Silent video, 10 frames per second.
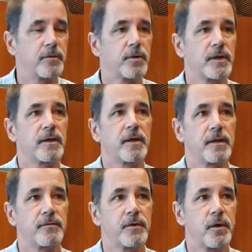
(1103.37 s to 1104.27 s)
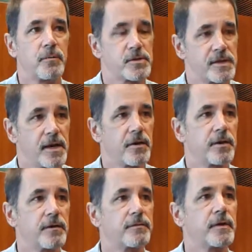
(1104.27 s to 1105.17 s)
really kind of almost
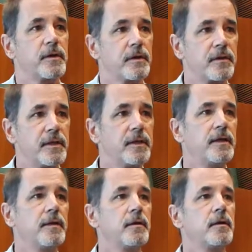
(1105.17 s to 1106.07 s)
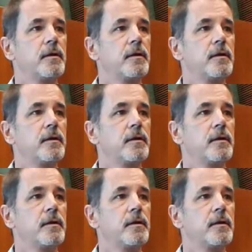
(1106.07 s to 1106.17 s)
narrative, clean.